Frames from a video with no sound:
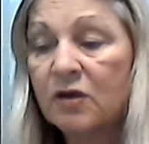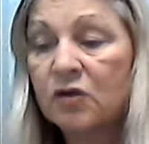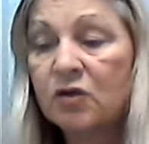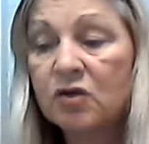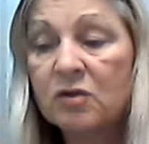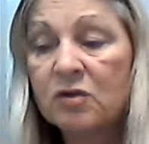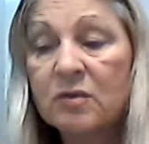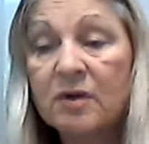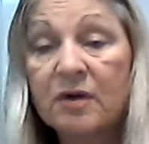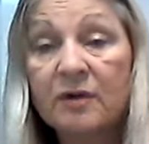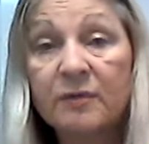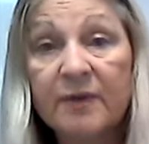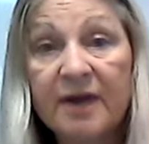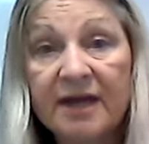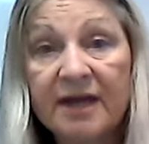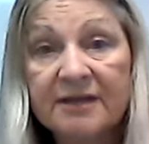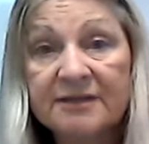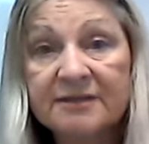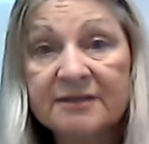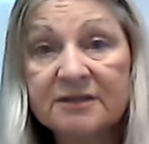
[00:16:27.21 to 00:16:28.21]
You were
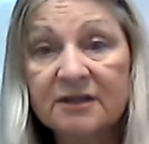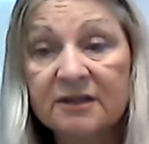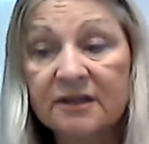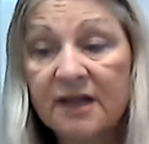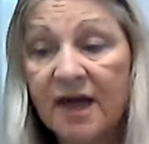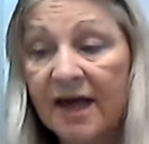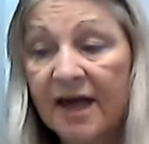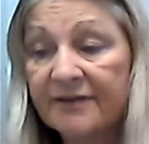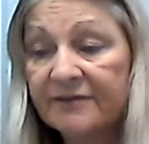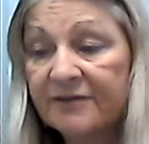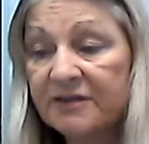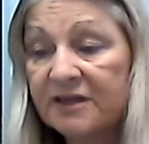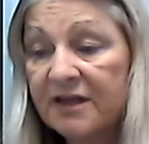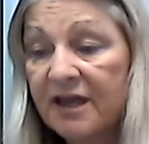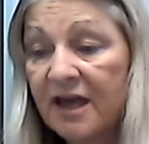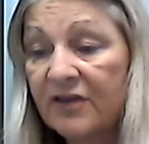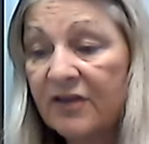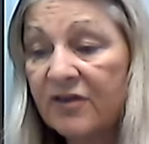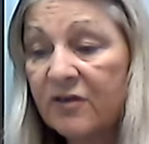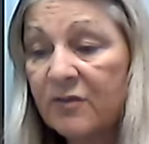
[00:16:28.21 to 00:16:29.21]
raised to life
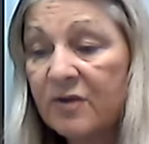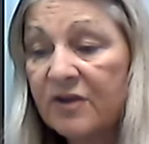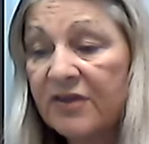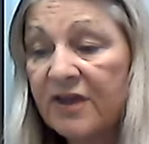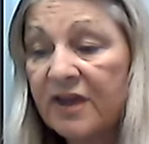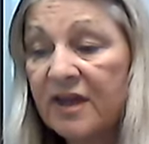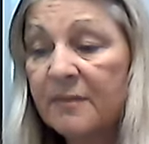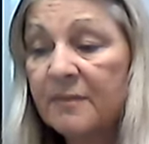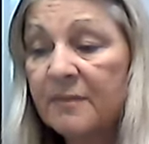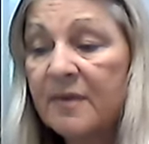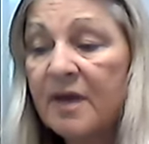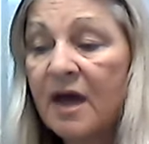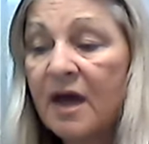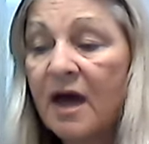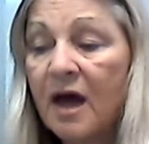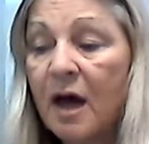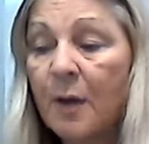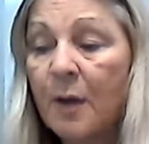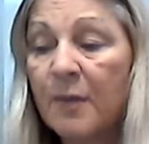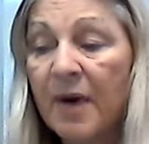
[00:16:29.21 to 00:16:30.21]
together with him
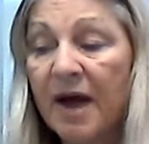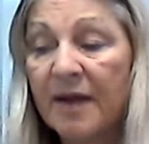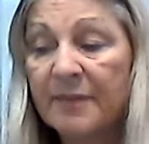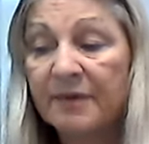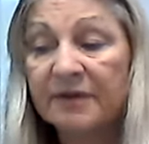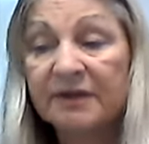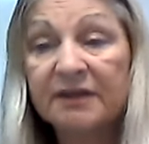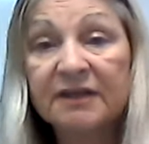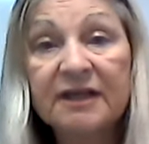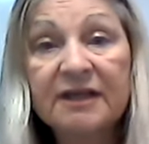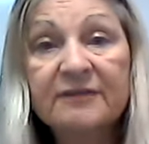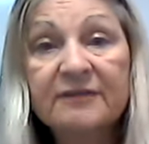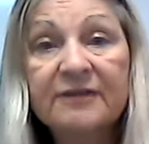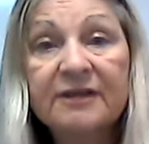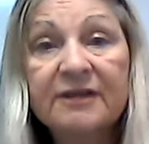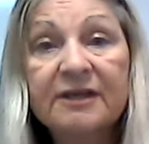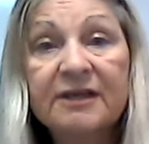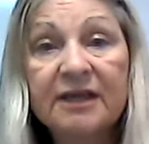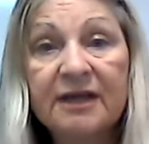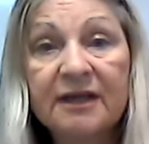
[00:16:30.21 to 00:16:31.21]
by
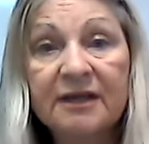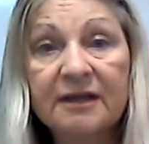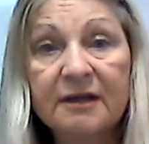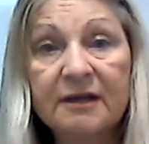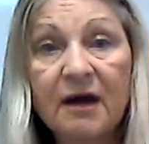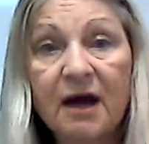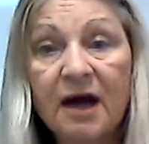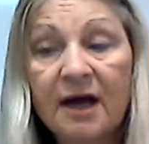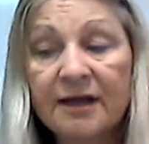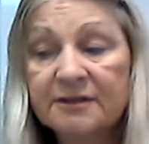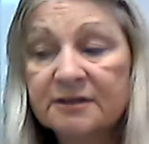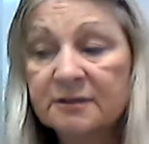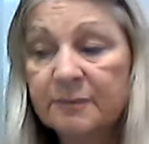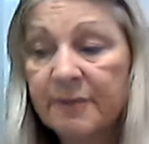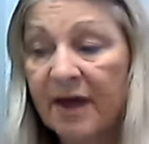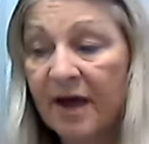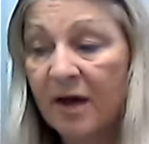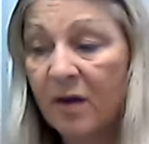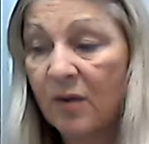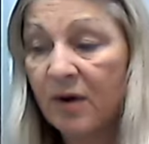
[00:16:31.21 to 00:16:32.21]
believing in God's
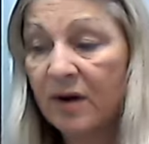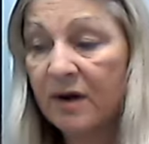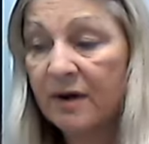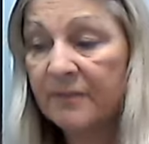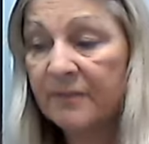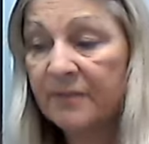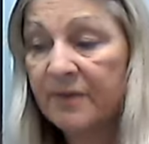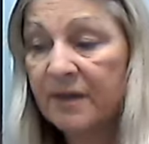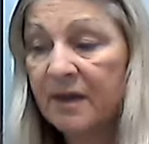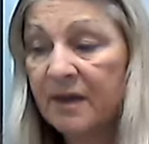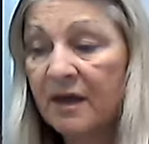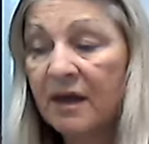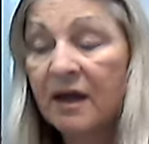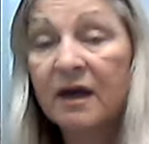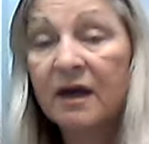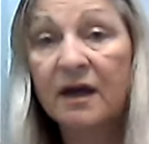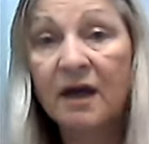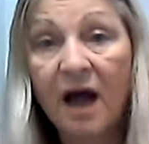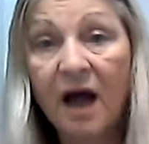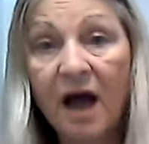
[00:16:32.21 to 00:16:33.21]
power.
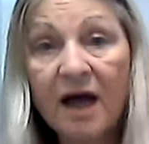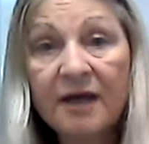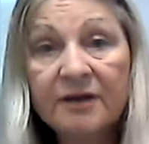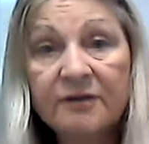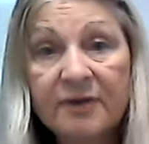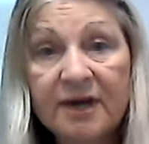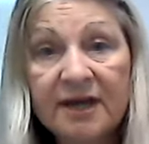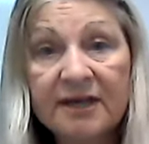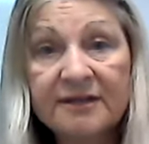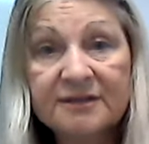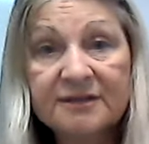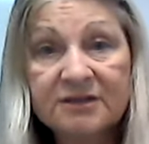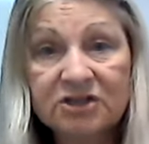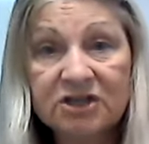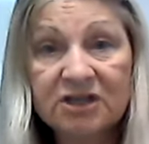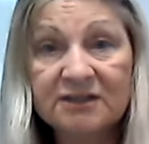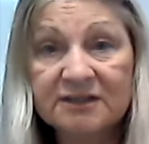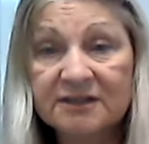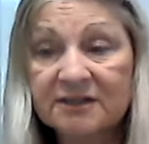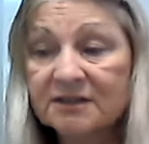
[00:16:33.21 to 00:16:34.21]
God raised
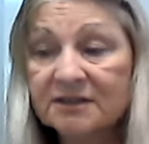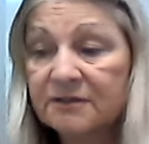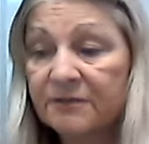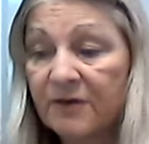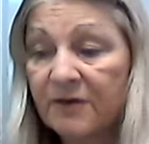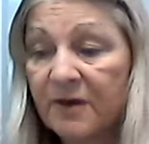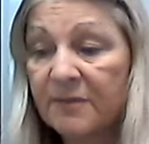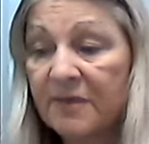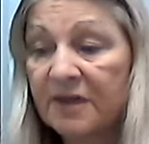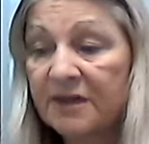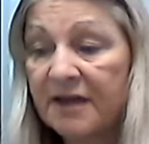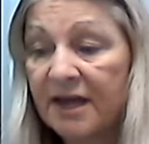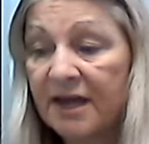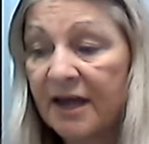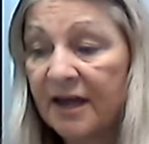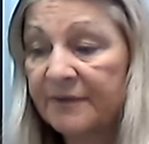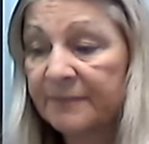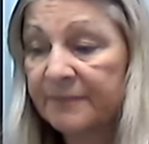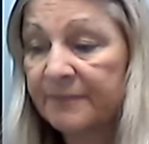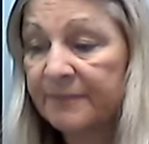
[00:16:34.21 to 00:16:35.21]
Jesus from the
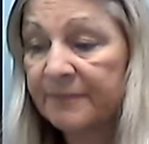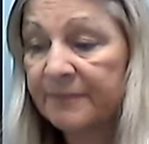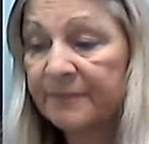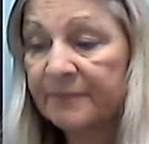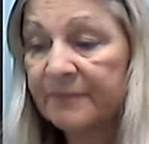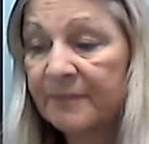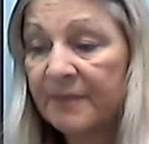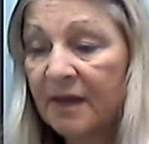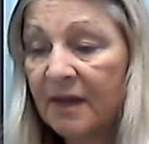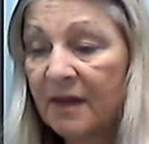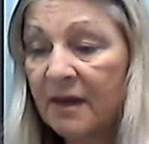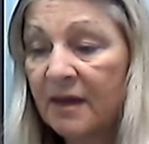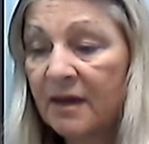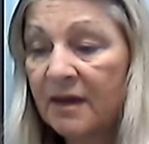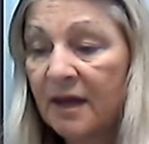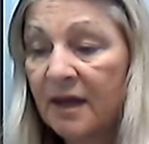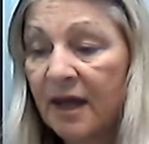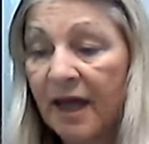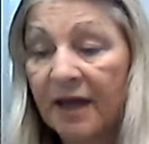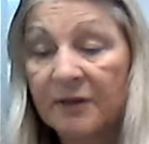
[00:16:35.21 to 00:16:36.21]
dead.
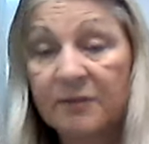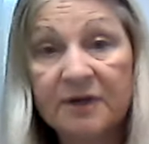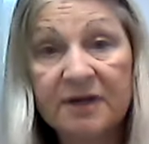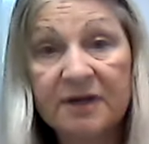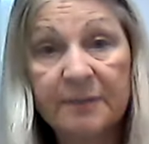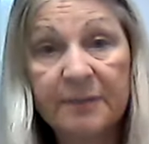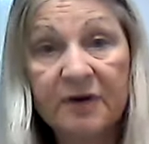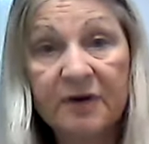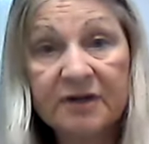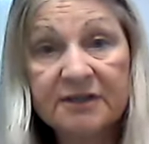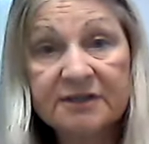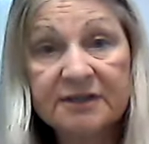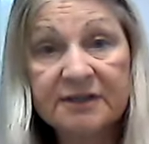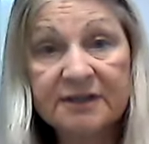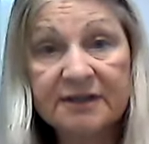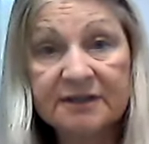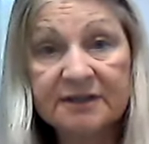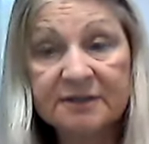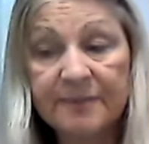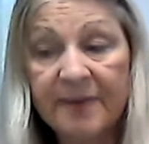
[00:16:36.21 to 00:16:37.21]
And when a person
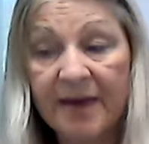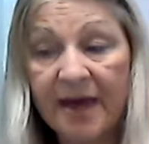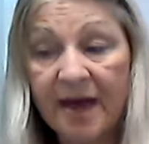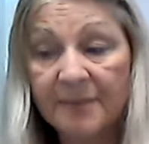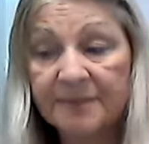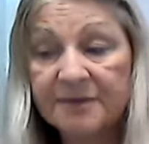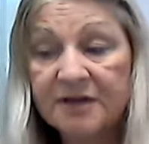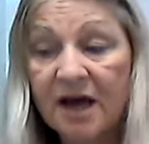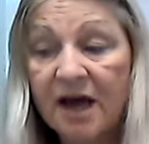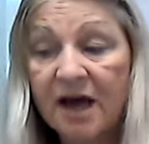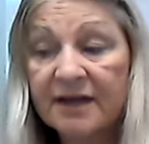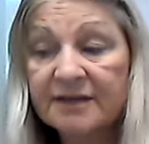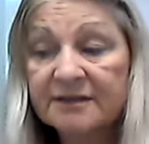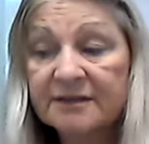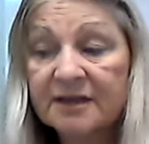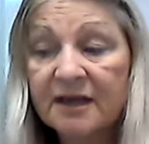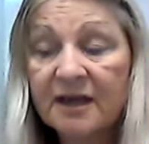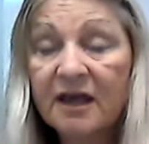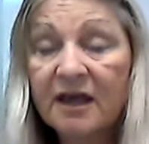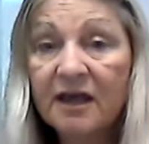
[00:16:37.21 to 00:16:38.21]
is
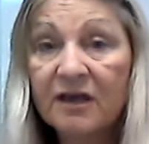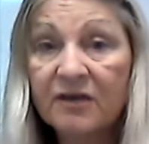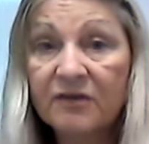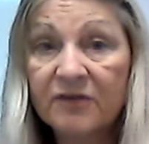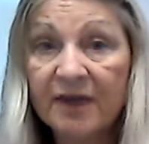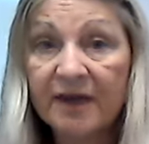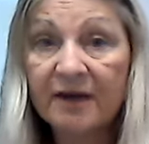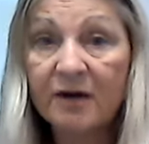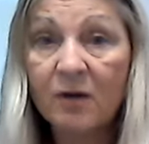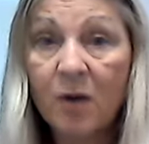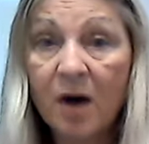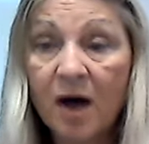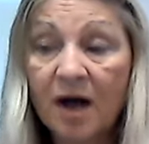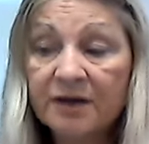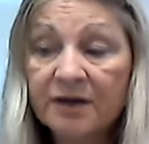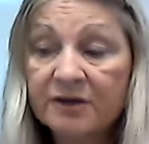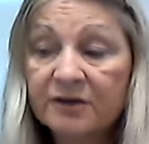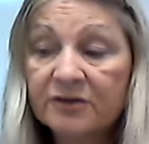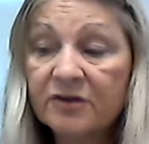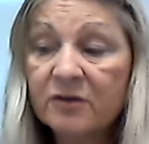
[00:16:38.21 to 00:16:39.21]
baptized, they go
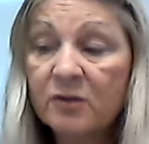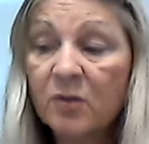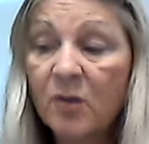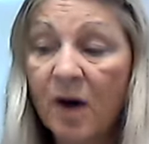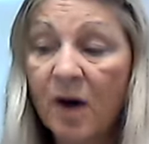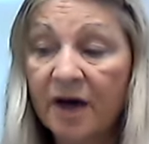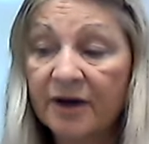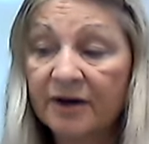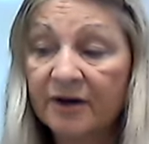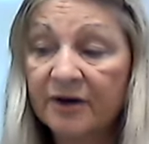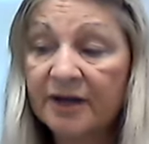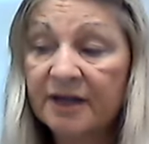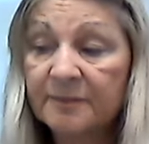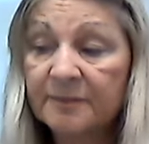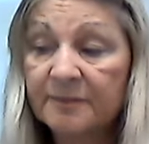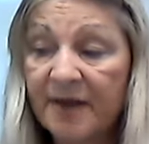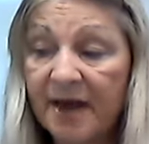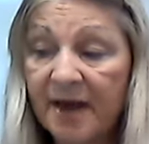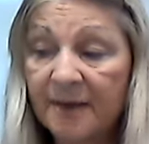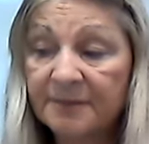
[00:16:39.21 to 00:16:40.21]
under the water
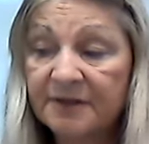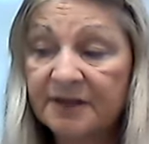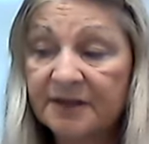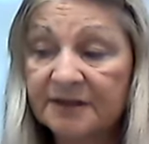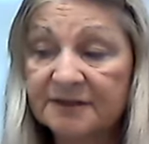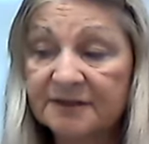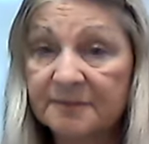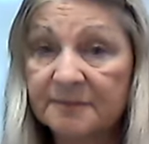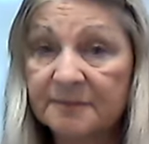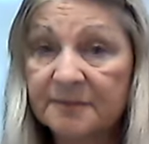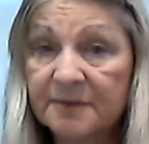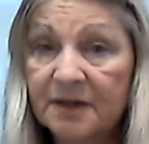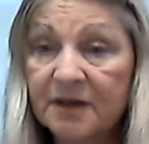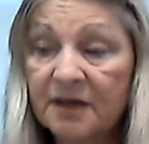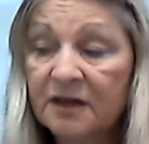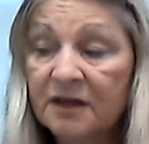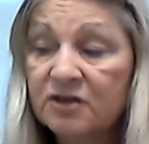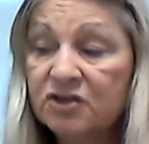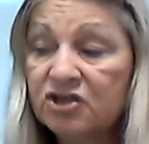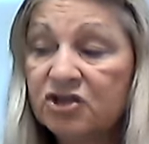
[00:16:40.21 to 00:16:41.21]
in baptism,
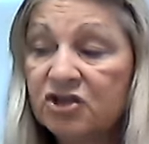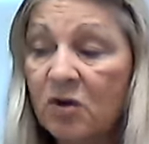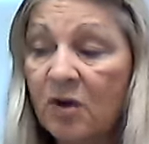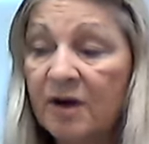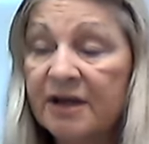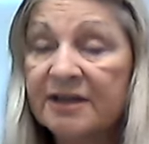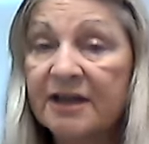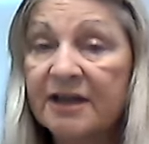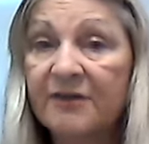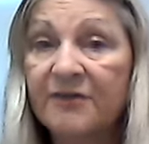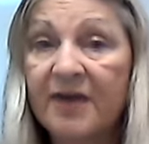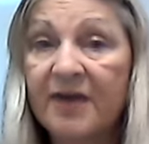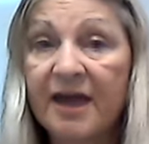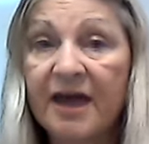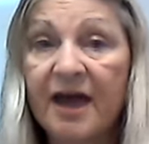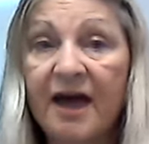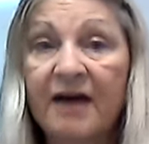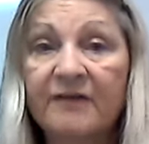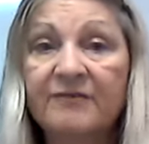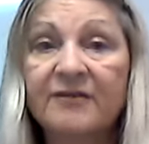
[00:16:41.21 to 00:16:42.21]
showing that they
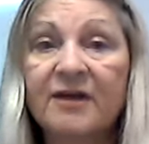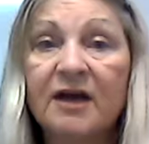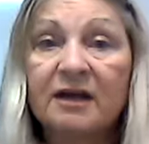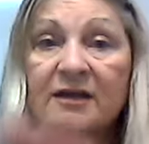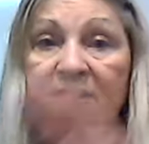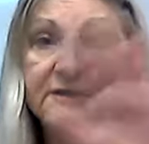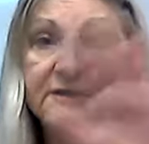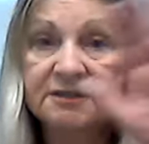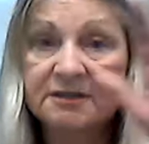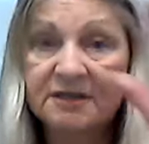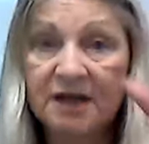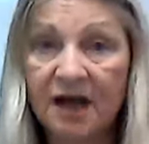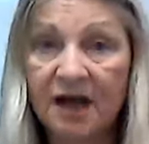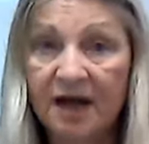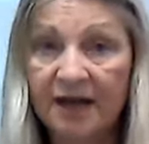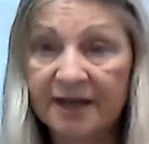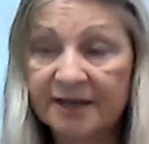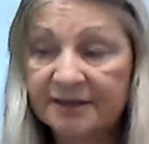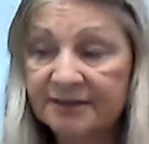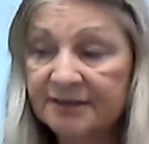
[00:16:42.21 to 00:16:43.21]
have
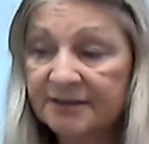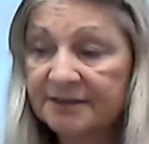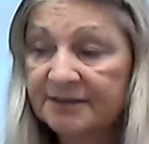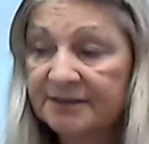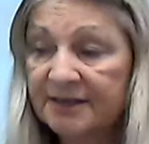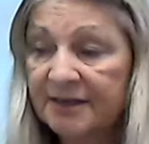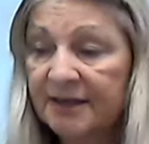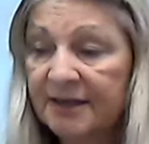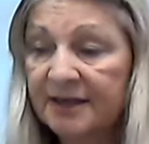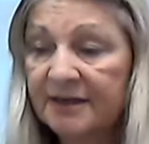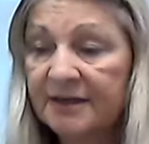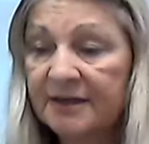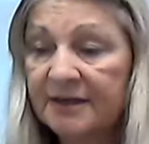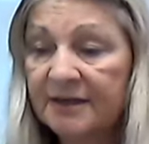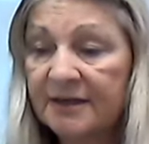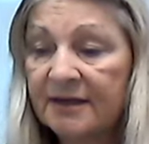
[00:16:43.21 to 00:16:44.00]
died to sin.